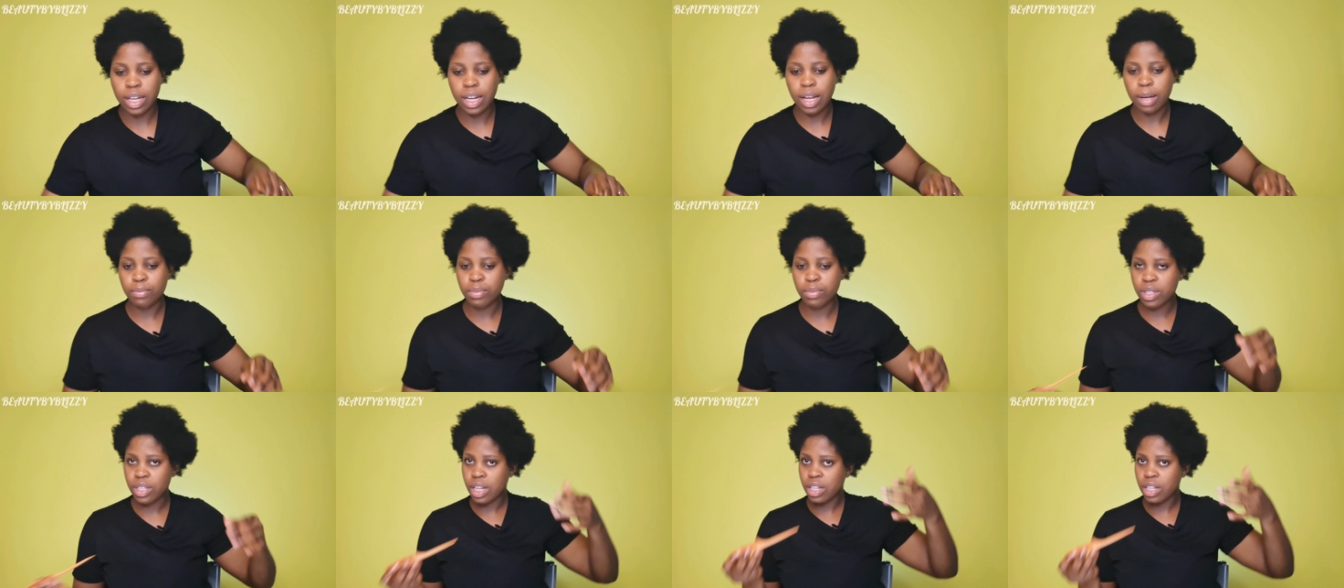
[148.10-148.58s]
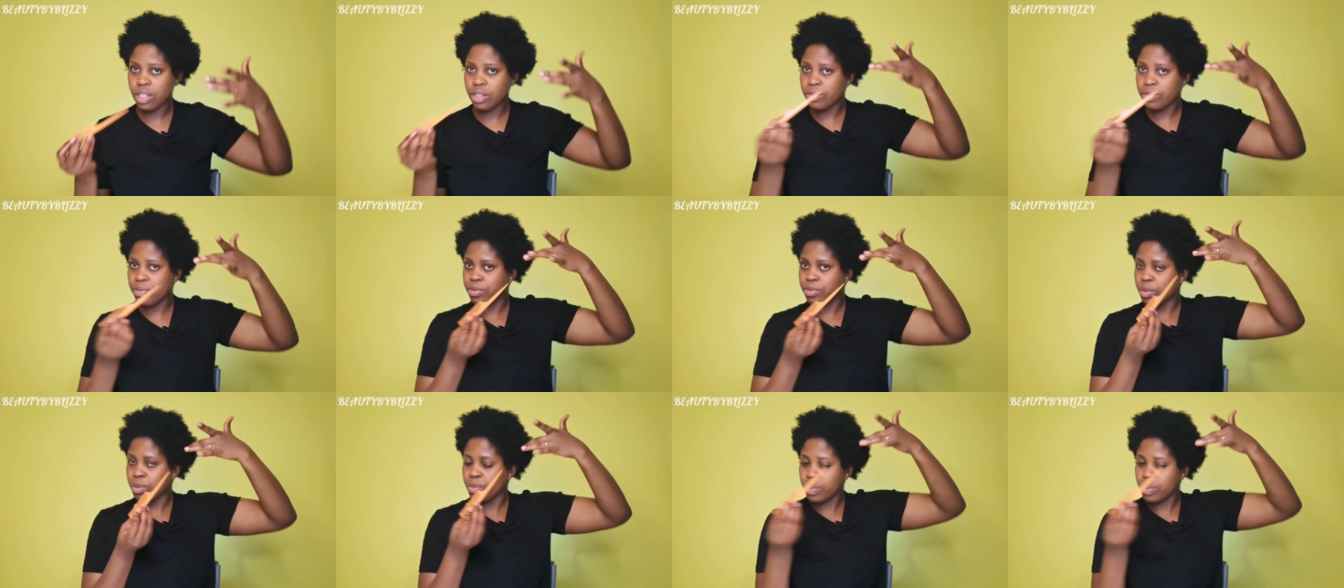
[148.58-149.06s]
And I'm
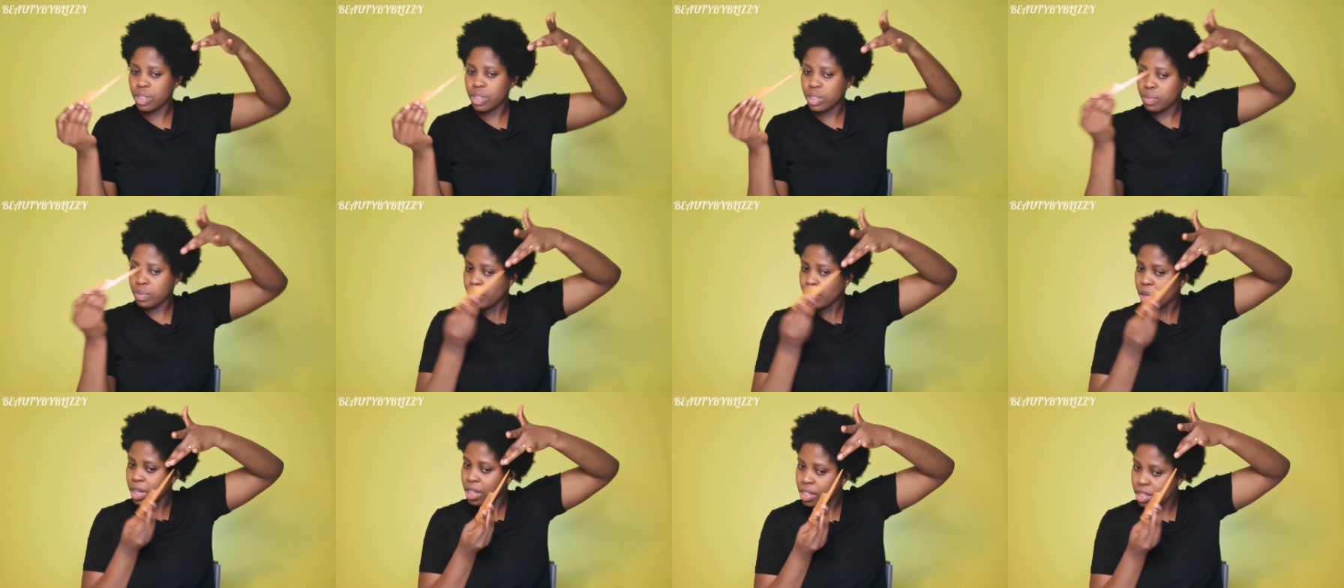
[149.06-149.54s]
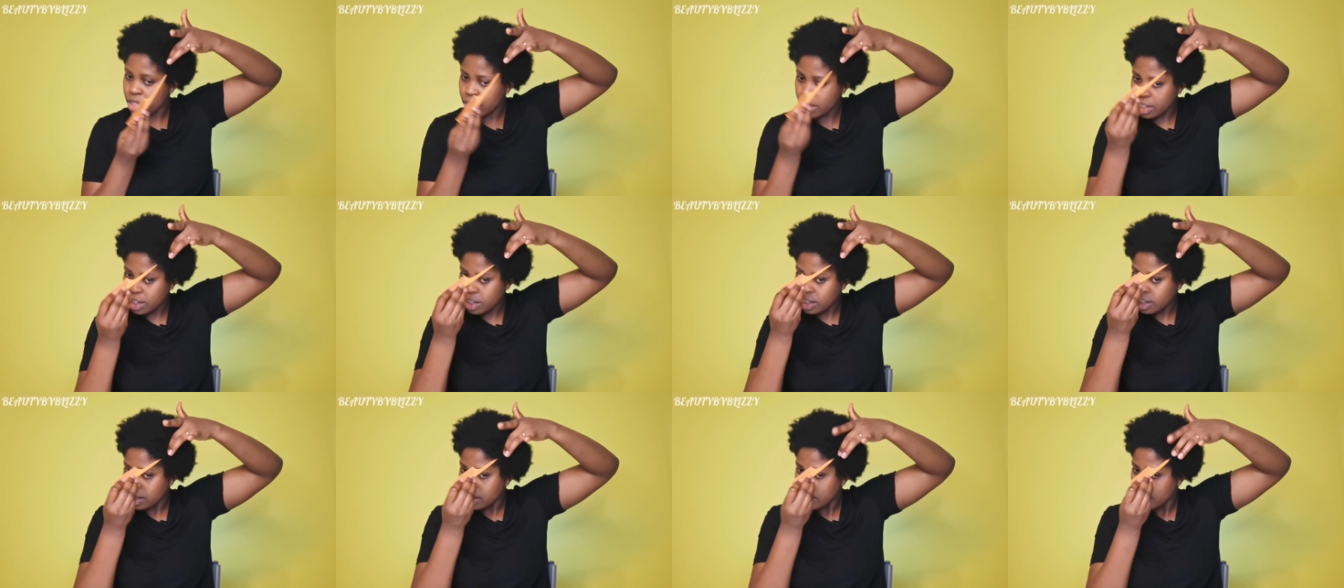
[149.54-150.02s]
starting from this part
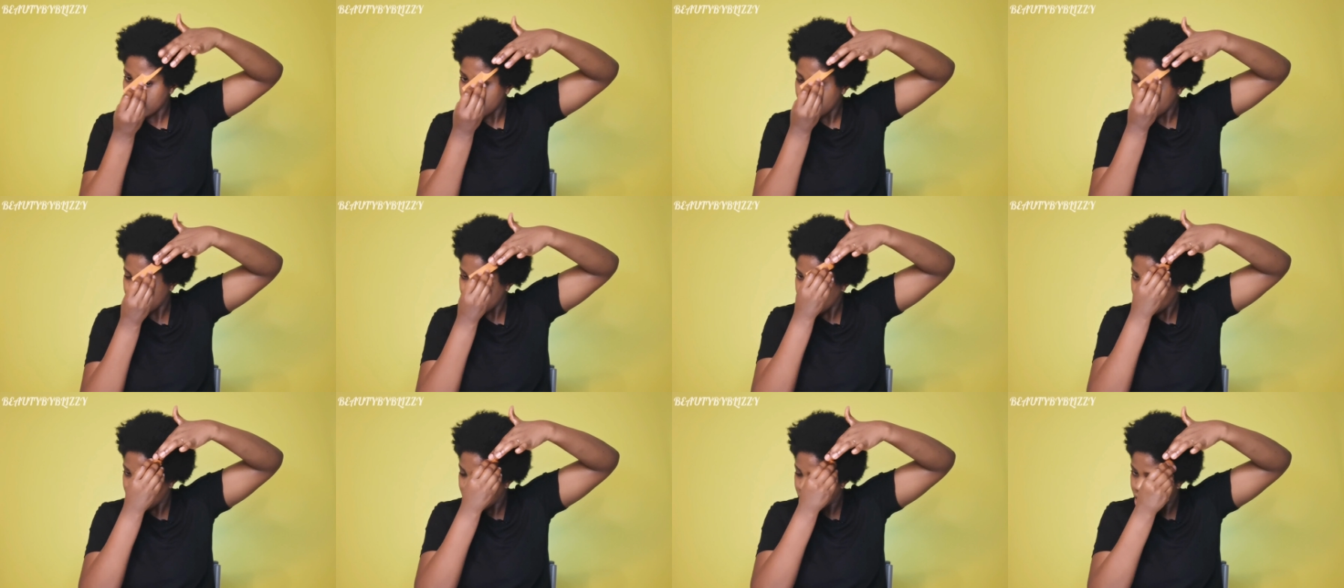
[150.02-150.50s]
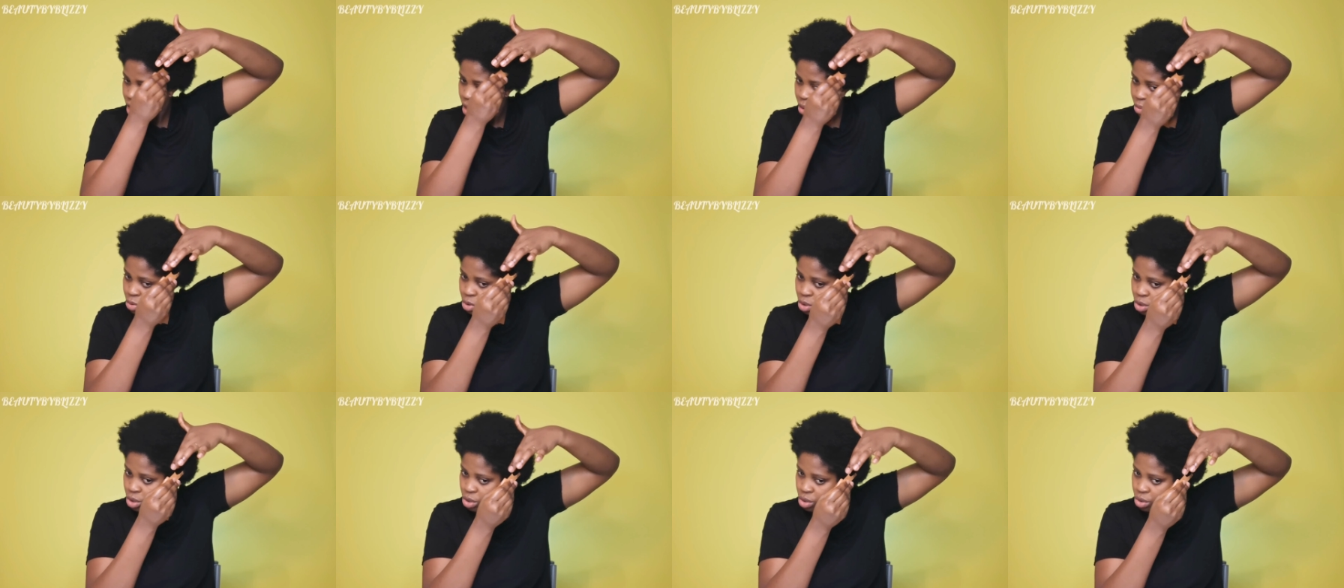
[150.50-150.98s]
here.
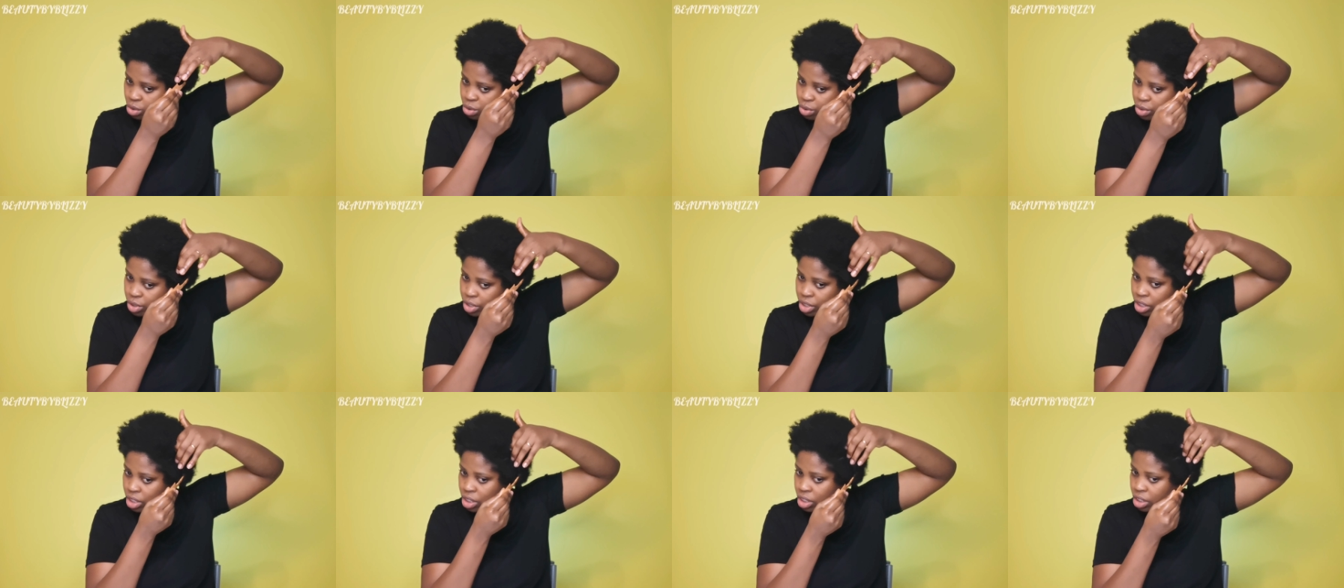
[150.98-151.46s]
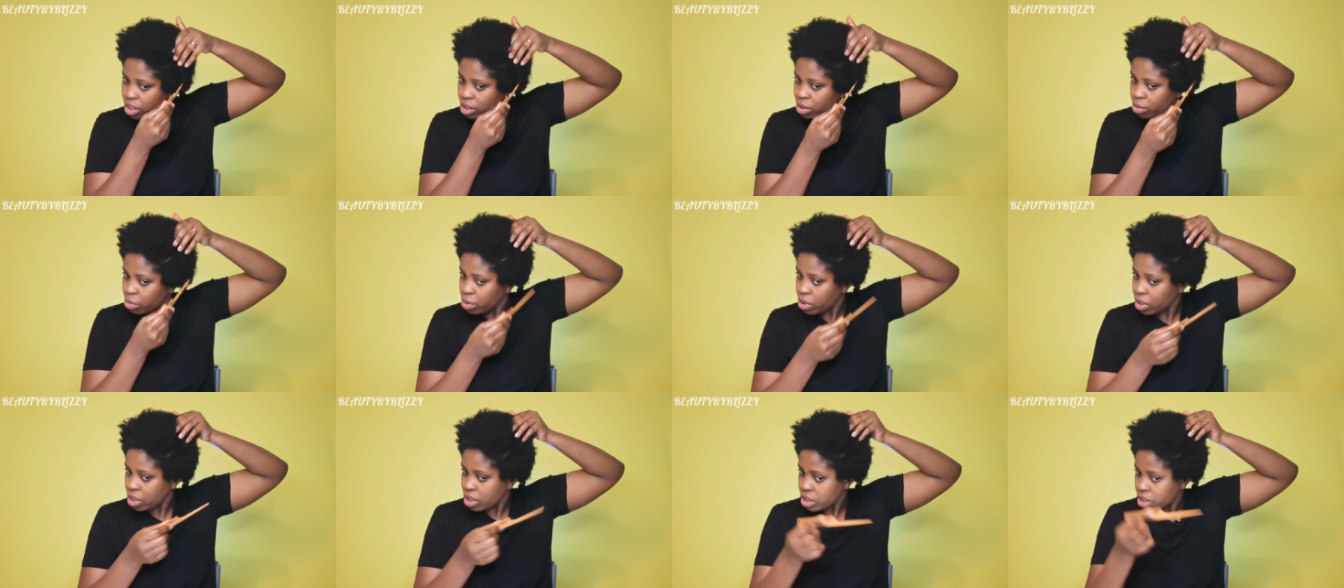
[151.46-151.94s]
I'm just going
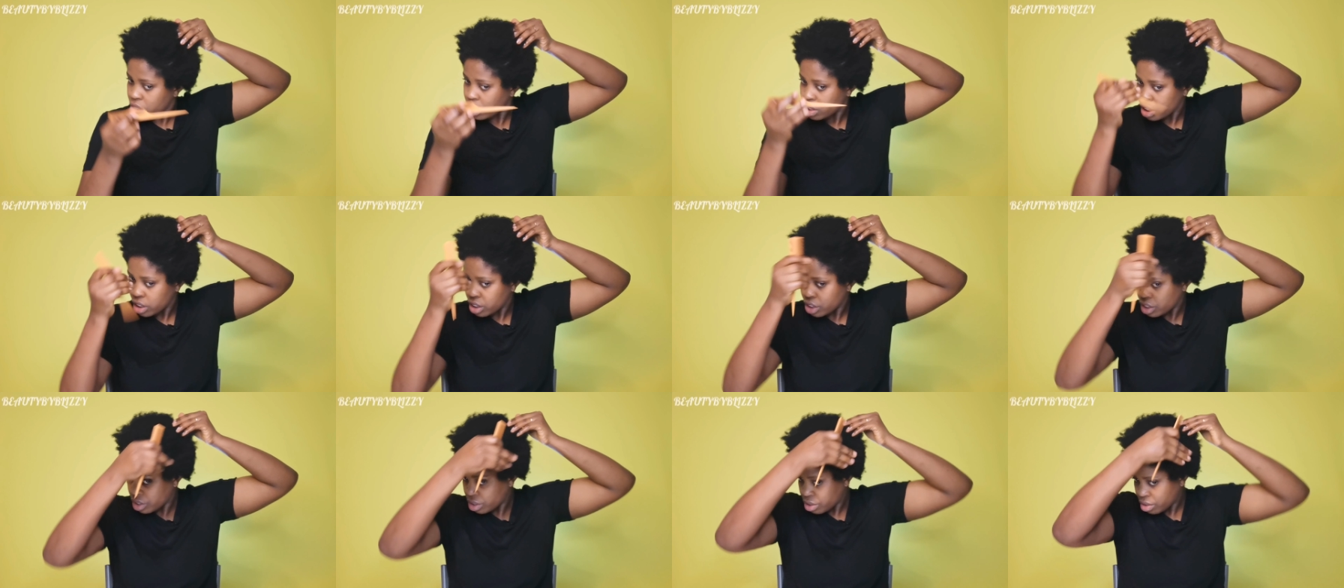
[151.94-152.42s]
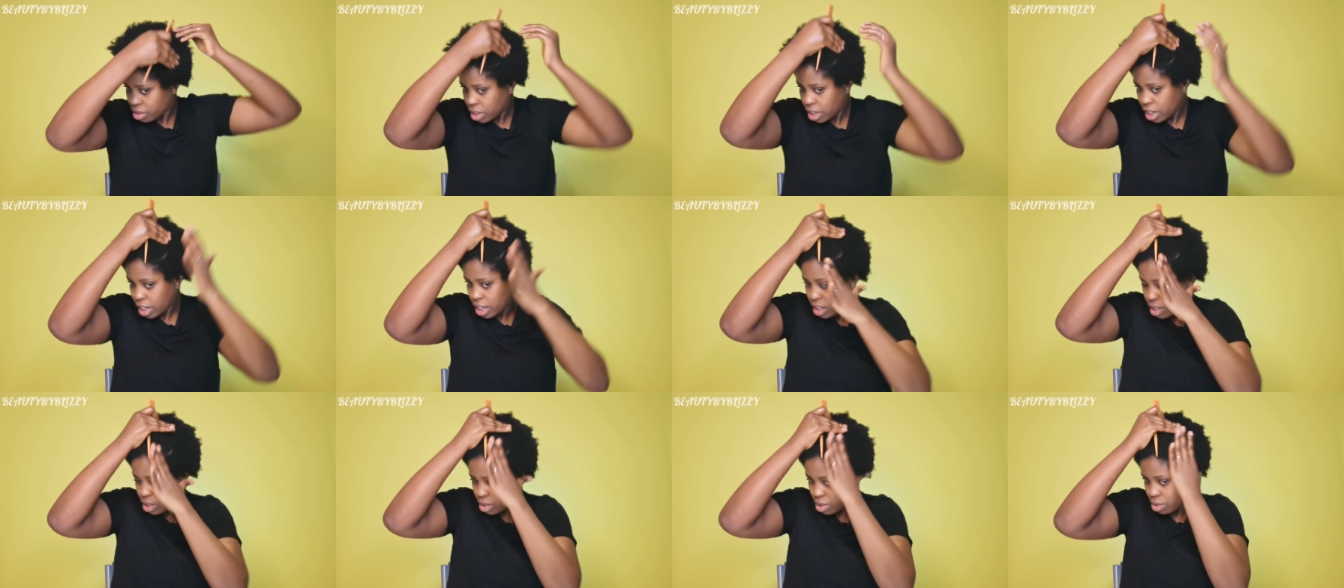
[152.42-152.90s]
in with a section
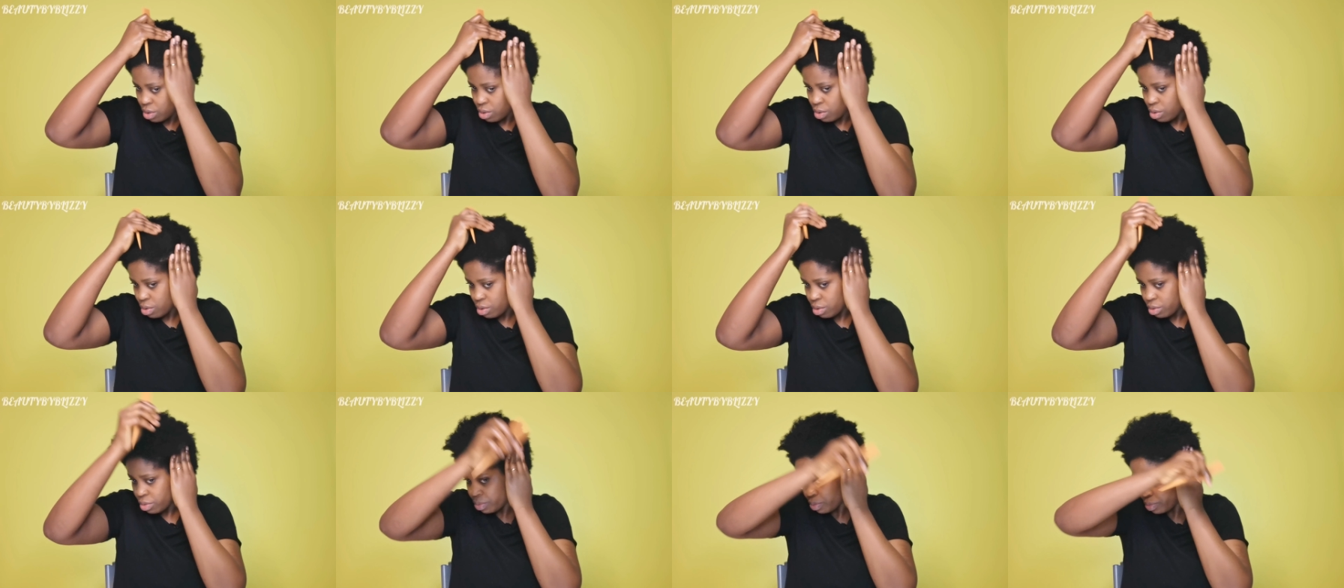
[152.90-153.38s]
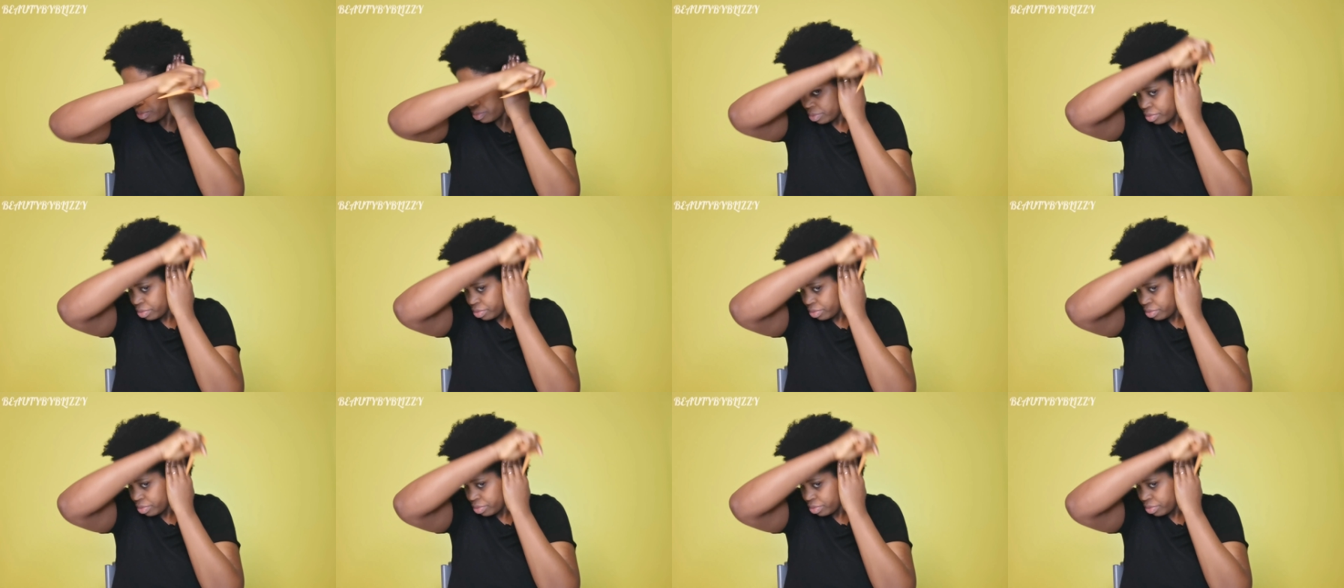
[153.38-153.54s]
like so.